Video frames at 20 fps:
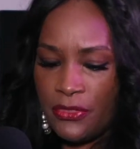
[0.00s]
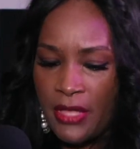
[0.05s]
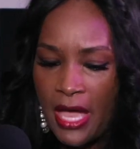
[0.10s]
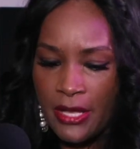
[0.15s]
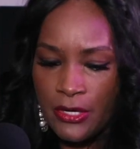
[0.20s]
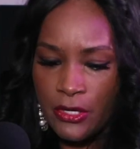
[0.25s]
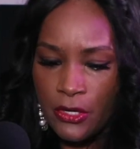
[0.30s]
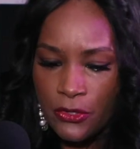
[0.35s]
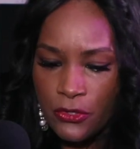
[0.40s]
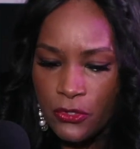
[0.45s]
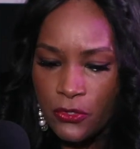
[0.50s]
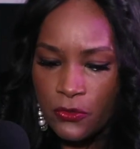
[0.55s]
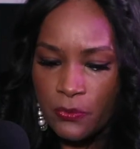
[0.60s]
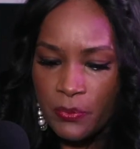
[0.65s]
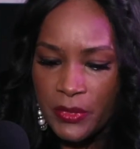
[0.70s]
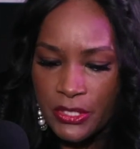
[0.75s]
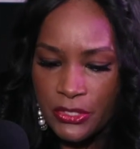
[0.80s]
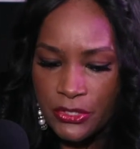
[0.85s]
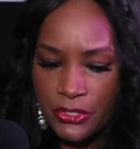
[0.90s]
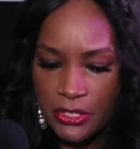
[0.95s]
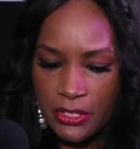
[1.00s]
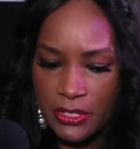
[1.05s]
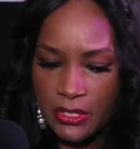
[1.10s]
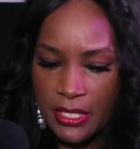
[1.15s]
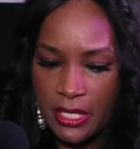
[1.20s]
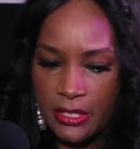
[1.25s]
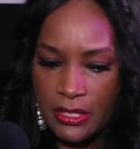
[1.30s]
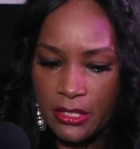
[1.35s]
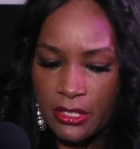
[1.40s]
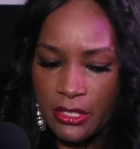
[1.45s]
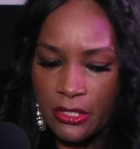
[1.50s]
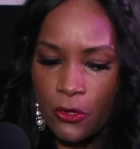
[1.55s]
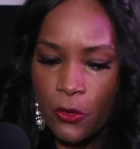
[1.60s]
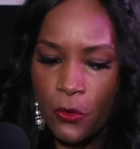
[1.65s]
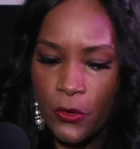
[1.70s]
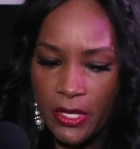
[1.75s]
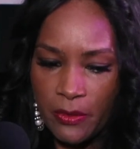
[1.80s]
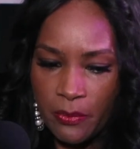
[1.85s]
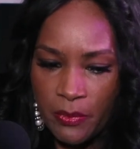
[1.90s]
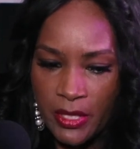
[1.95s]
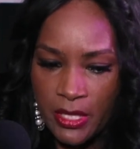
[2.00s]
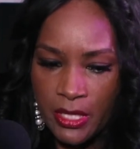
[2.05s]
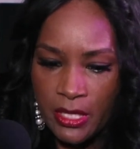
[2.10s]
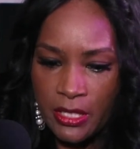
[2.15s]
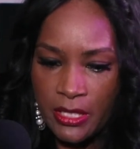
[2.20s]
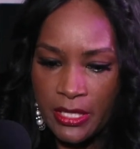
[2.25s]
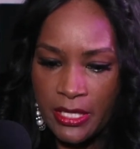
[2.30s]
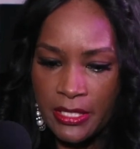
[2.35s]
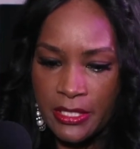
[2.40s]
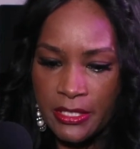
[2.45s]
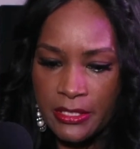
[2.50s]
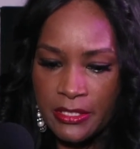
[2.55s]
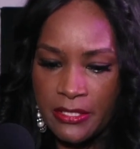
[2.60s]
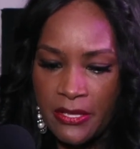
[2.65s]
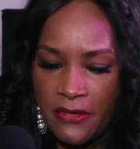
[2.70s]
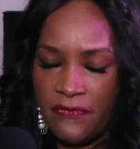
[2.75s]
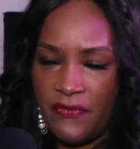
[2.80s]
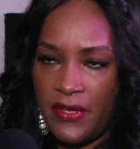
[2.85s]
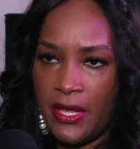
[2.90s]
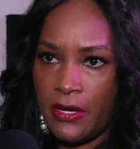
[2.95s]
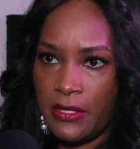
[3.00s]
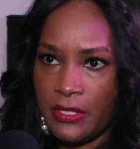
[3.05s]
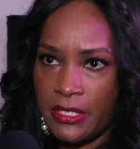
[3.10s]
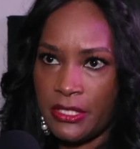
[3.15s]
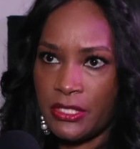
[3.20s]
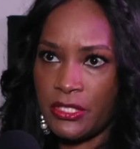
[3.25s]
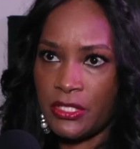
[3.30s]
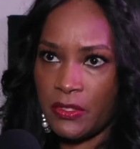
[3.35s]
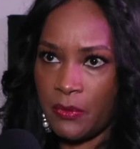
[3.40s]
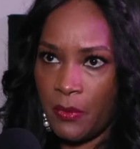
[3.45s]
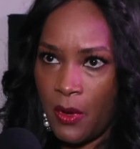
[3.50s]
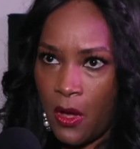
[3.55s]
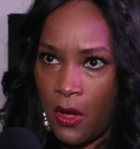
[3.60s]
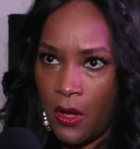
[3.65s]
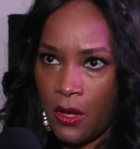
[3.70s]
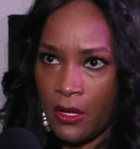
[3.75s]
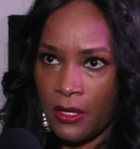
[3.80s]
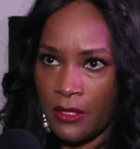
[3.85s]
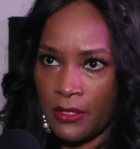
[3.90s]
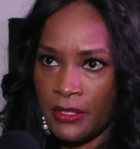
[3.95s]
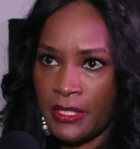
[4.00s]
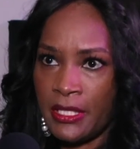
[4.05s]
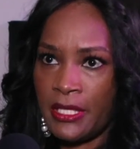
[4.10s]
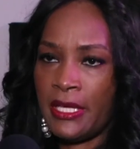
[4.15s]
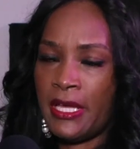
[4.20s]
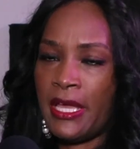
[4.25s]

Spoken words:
I know you mentioned that the equipment is fairly small,